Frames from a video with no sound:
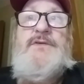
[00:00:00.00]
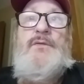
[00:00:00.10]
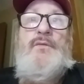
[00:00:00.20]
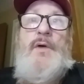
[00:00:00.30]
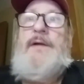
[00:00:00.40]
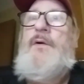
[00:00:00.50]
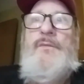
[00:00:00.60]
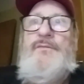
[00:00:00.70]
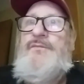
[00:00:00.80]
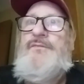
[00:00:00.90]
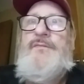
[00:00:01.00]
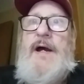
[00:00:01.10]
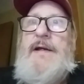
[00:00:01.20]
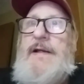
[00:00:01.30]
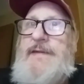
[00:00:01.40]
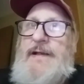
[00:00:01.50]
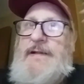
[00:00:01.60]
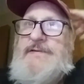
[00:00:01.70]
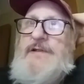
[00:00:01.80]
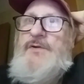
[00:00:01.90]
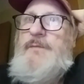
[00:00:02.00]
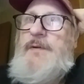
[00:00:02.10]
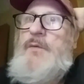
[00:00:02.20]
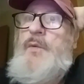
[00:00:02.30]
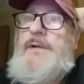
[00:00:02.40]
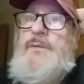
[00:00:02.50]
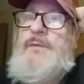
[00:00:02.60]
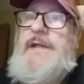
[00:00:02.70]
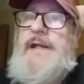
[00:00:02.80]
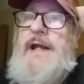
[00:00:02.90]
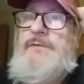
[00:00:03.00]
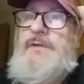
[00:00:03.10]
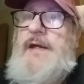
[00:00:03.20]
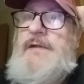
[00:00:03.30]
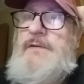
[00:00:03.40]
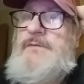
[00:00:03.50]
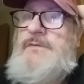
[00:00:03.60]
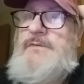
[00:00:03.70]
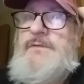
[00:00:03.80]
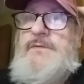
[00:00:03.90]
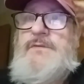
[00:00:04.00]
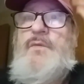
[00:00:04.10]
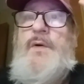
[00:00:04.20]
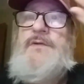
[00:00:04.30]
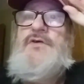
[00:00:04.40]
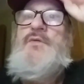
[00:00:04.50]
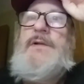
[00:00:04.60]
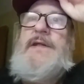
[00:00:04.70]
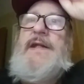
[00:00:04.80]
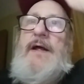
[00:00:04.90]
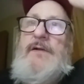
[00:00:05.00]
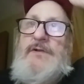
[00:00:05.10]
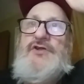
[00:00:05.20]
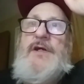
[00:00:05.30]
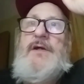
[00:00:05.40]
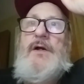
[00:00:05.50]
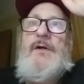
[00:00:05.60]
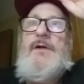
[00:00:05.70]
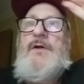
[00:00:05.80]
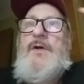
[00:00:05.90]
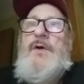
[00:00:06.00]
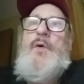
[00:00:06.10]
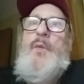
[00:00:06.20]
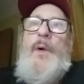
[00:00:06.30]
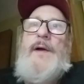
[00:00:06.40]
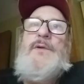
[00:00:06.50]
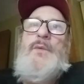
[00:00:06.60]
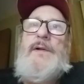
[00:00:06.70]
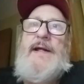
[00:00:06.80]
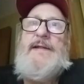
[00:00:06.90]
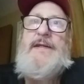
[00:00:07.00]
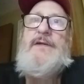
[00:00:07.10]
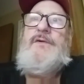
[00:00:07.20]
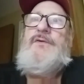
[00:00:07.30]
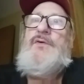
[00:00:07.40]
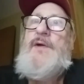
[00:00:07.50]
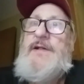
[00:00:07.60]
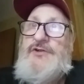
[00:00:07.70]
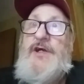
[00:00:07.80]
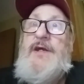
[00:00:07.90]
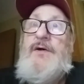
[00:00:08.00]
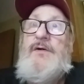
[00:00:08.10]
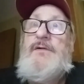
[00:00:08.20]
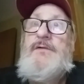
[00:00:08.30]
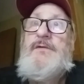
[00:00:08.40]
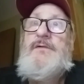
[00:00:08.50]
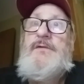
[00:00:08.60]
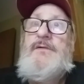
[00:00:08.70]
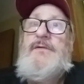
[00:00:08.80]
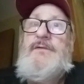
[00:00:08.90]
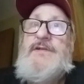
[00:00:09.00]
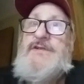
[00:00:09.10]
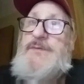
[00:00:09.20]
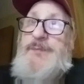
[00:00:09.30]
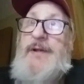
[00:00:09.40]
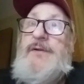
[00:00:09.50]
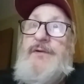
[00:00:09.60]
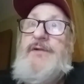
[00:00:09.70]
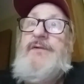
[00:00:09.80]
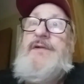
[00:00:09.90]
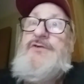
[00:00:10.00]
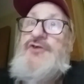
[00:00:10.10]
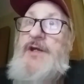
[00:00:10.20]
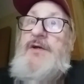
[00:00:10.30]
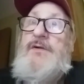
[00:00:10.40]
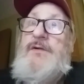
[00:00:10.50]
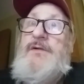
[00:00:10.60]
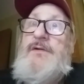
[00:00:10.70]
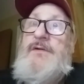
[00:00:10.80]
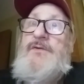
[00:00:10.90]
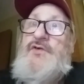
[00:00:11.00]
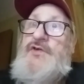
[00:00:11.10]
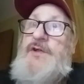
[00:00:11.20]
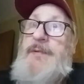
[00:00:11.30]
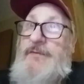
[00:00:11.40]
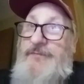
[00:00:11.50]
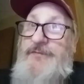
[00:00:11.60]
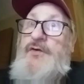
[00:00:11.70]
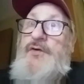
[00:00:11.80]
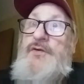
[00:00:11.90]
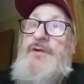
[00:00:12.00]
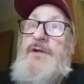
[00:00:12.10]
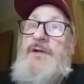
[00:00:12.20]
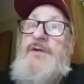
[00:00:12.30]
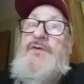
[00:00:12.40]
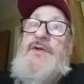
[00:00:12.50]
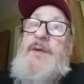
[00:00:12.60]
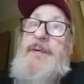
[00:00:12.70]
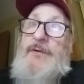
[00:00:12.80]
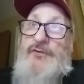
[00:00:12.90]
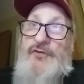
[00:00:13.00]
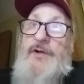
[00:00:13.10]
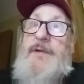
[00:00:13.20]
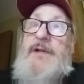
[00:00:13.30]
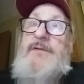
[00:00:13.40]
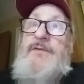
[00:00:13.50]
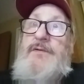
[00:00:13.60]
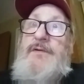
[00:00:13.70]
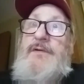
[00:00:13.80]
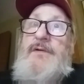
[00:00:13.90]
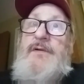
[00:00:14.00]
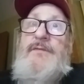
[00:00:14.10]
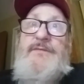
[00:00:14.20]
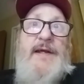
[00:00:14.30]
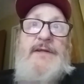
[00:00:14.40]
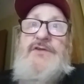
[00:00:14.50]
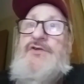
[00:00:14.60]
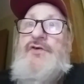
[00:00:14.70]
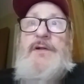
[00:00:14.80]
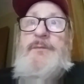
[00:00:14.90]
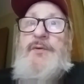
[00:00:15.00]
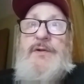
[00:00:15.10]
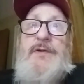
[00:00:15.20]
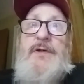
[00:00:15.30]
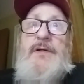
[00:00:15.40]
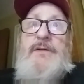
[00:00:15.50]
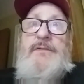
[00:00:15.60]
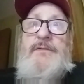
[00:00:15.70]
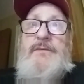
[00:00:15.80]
So I go, I think I said to him, I go, "Why do you want to get out, guy? Why do you want to get out of jail? Or why do you want out of here? You're out of jail. This is better here than jail. You get better food. You get better treatment." They actually treated him pretty good.